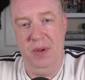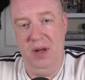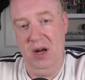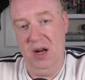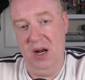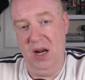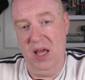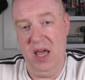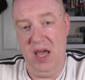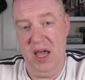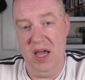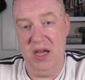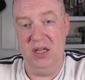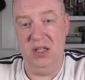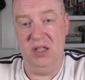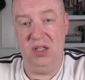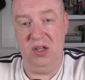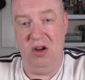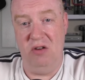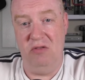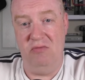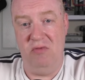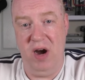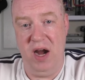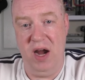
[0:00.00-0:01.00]
and it is
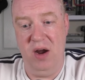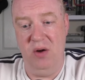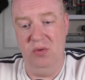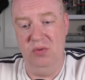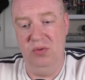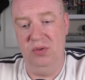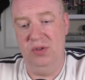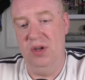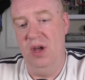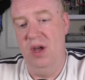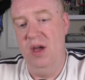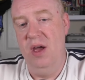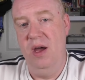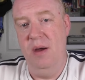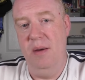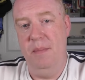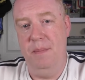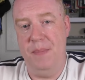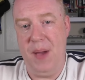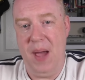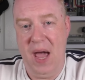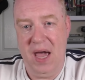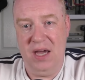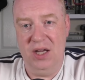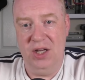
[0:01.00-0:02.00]
around
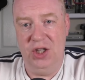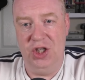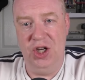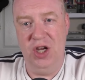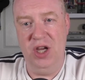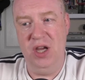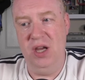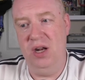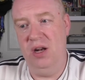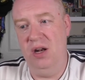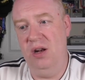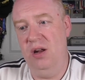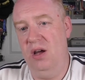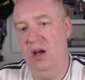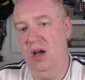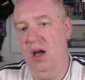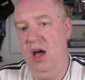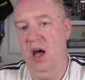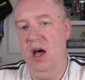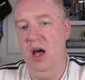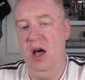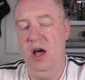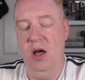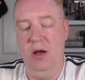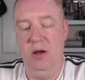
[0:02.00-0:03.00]
packaging,
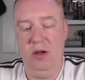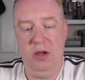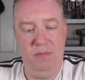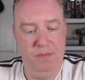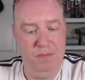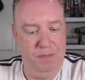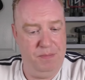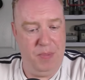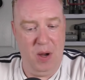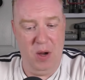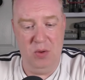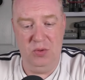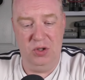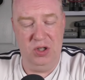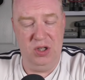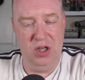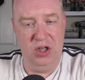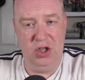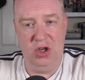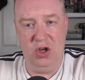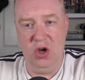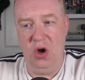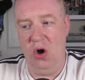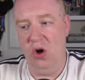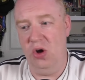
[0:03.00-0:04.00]

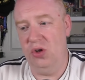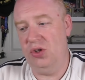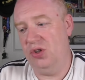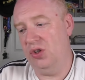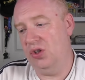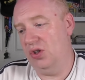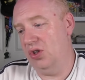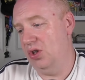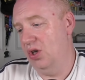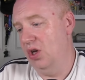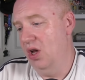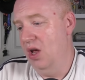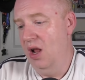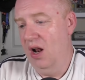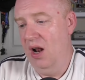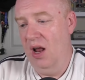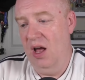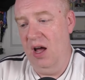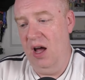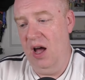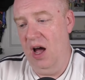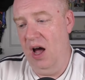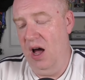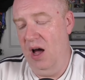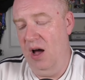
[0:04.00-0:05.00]
postage costs,
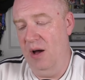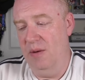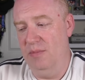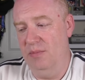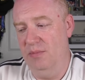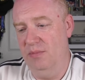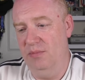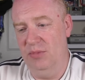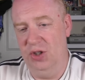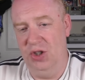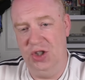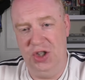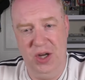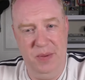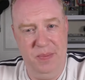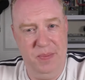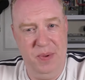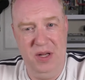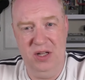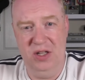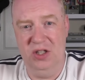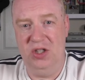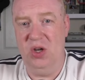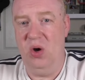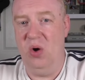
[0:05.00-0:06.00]

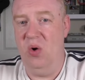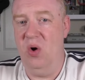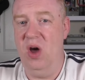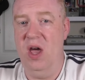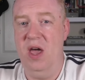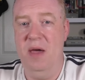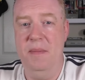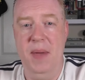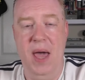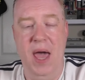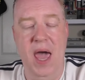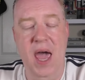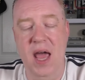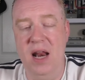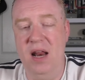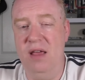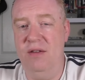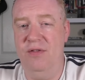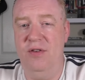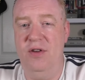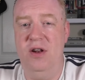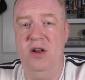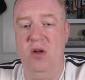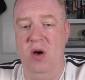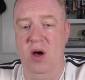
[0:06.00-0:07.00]
shipping time,
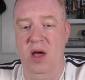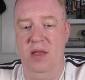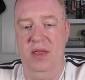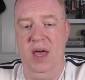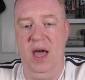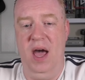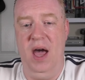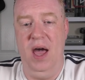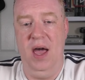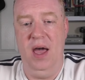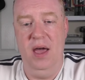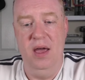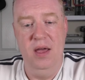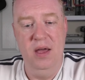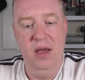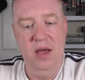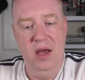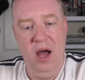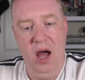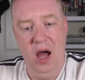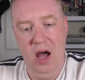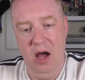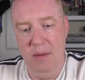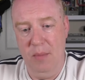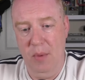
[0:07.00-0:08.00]
anything like that,
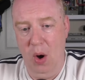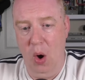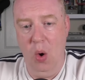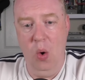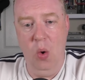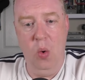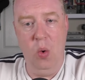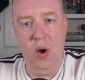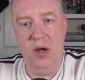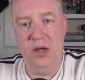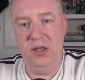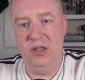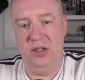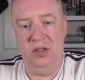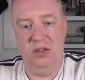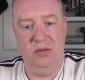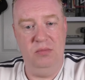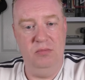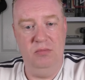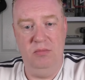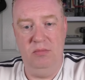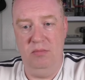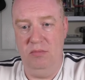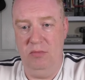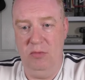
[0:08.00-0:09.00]
always
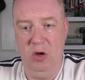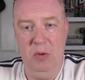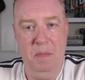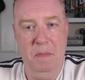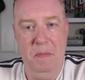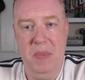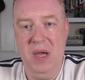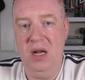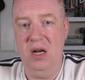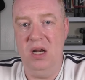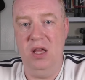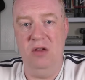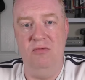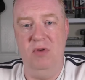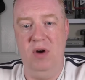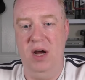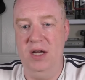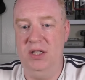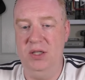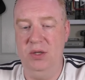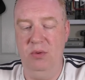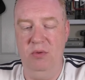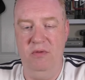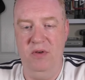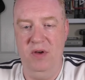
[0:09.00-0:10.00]
immediately
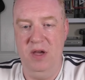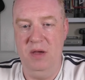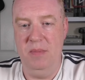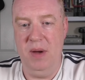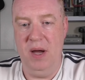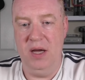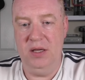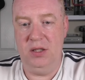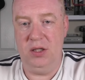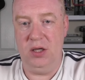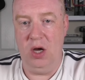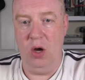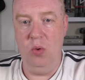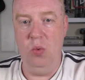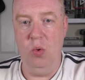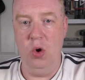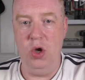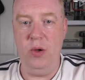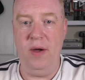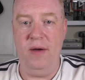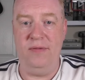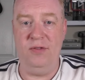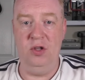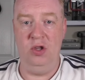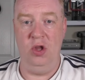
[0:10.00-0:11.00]
raise it with eBay. So what
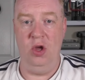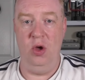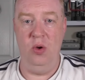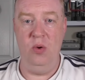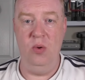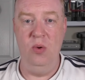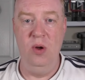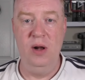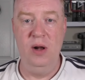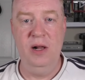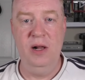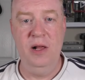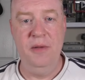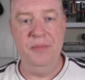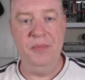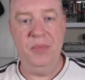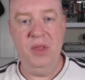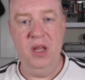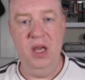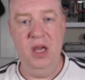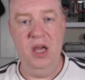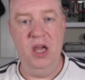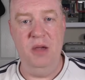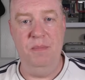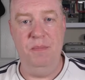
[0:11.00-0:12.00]
you have to do,
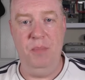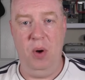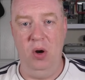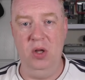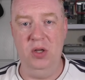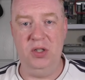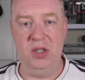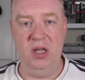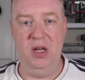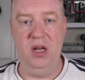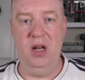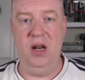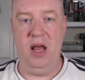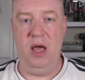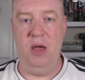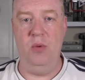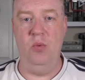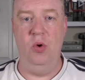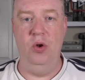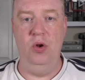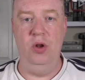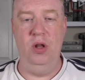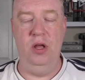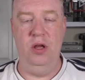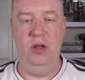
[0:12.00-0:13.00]
the policy that they
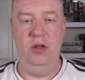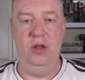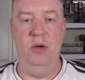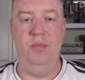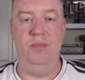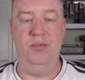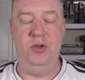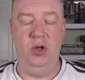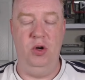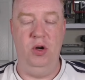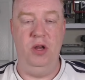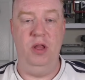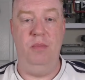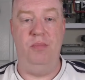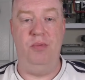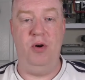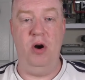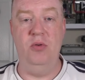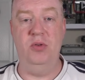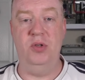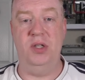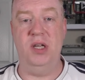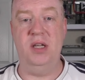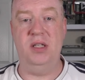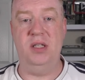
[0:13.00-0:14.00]
want, the
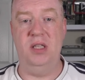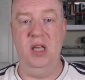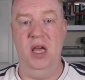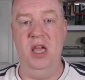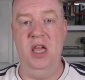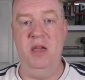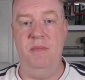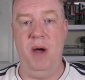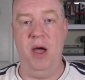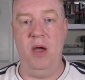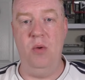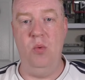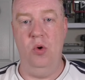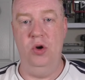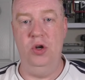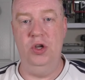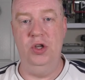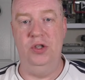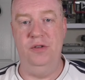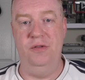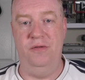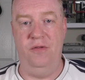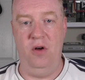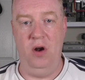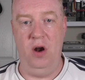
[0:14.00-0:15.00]
process that eBay want you
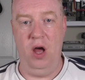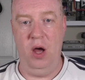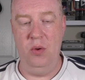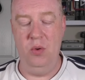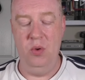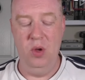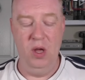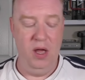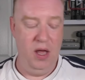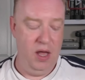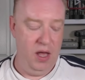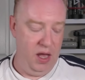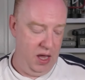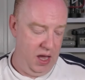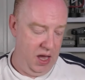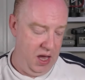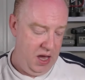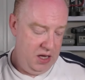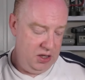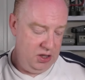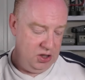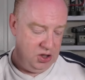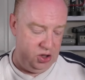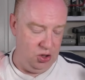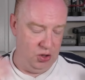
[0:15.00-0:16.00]
to follow
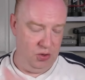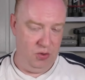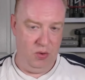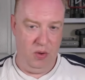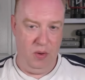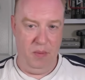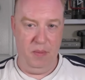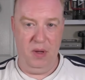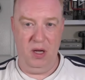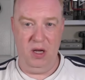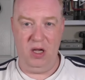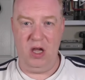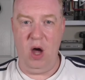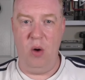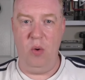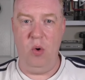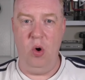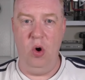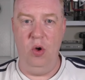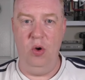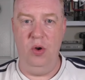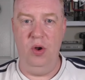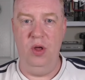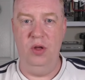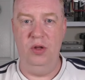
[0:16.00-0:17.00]
is you go
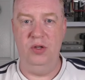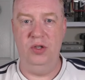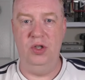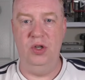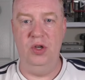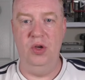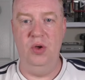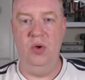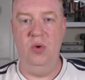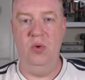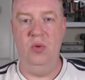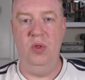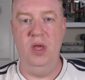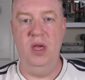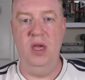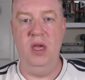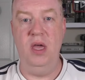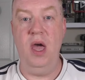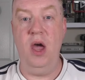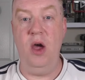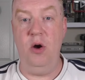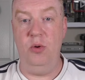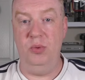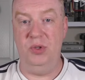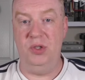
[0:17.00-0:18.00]
on to the
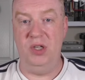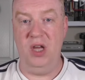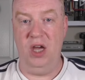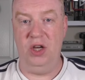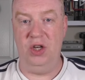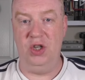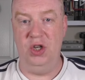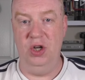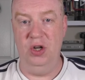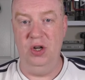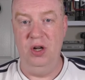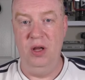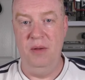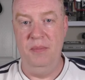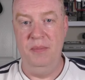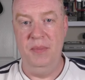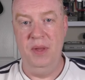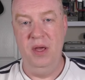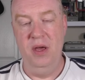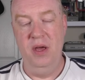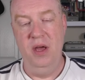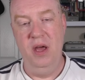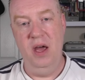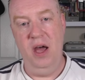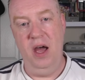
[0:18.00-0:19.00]
help section.
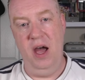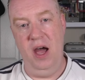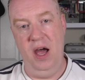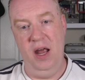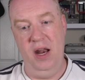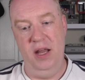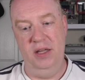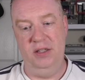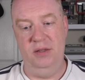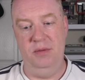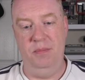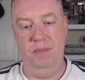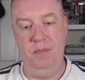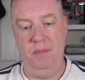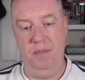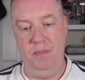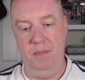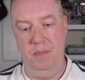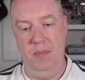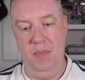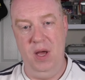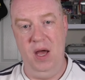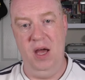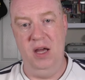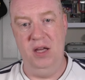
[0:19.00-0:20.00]
There's
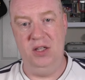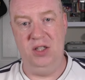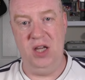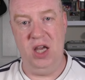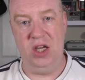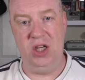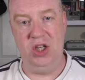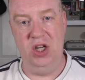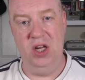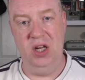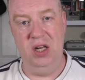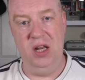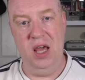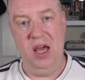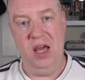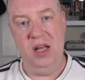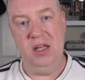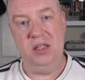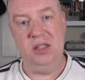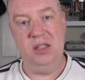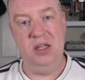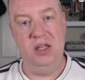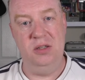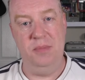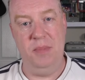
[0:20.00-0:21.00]
a section in there that
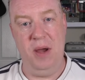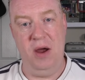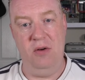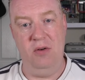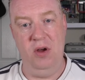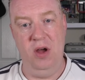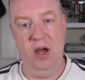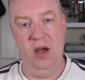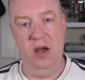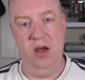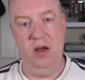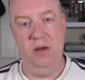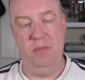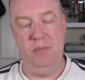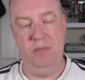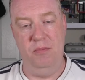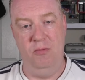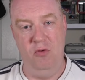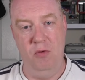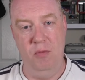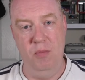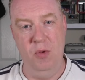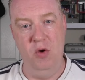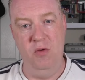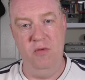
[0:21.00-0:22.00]
says about
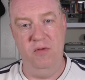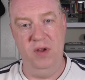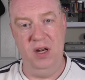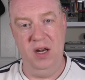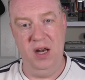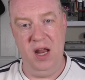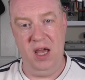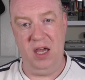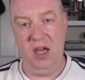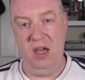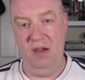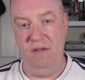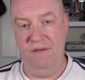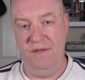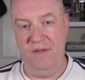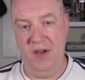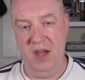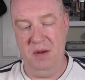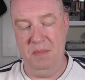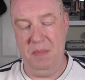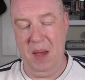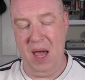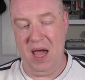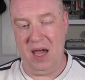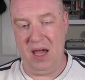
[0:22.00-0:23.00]
removing negative
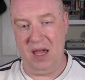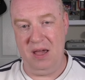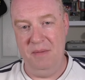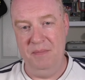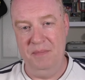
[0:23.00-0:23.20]
feedback.